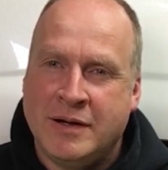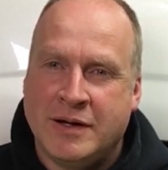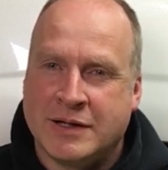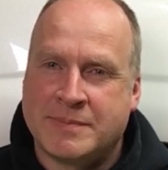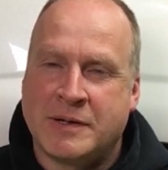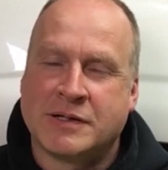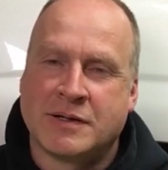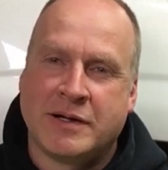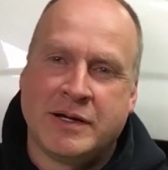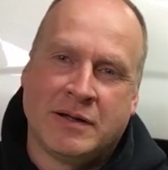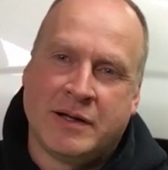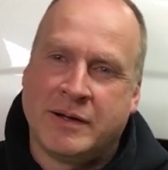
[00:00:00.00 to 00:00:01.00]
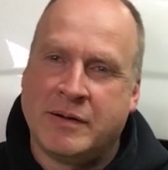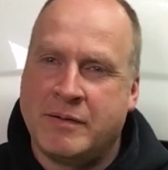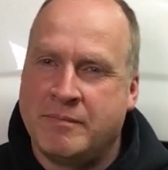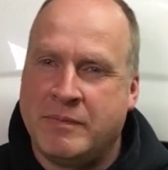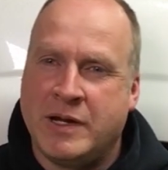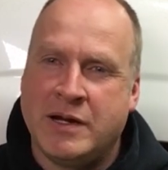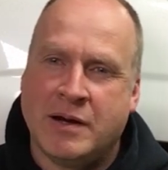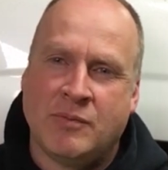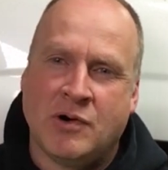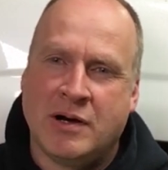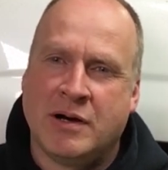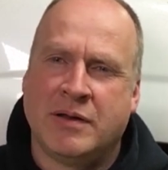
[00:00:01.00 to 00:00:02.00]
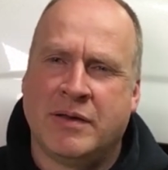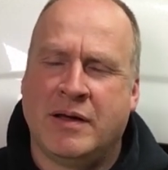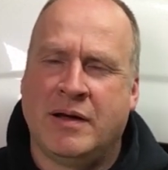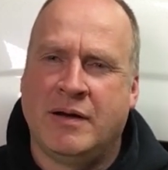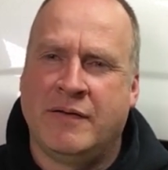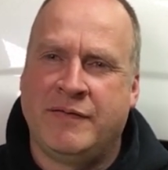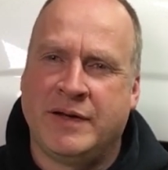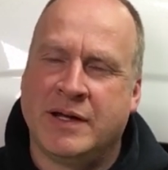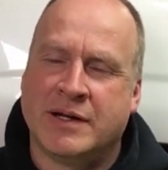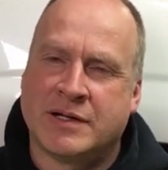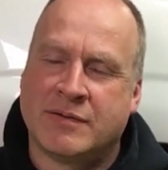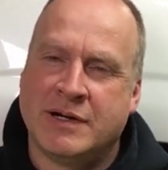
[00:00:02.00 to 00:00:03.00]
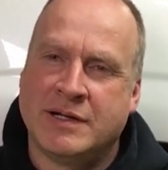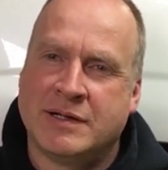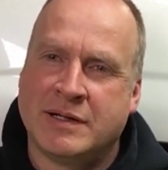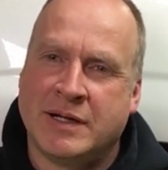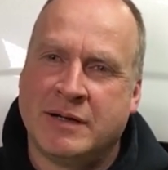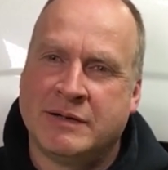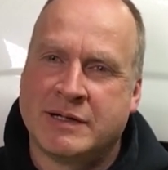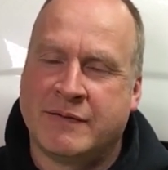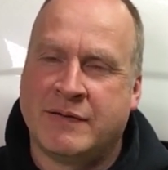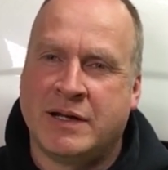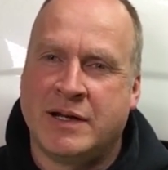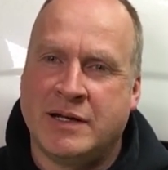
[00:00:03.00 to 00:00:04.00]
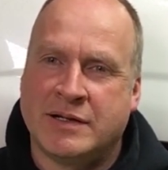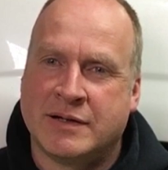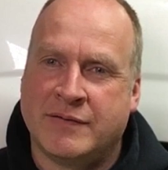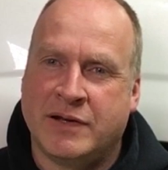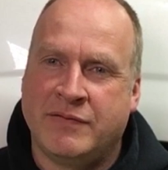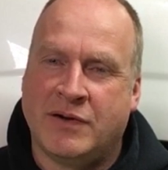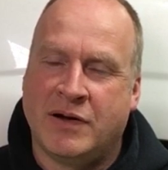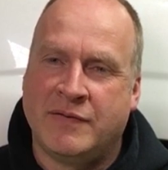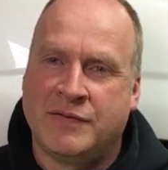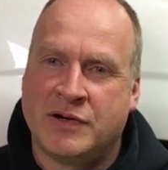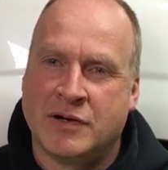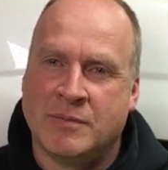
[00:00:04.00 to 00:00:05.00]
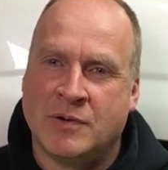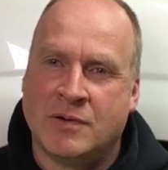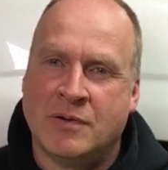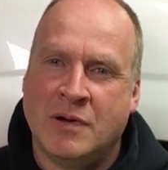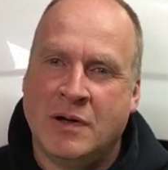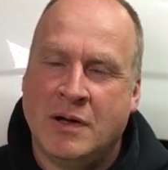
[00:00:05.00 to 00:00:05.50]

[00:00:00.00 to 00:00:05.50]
especially like me, I'm running the VS Racing 7875 turbo,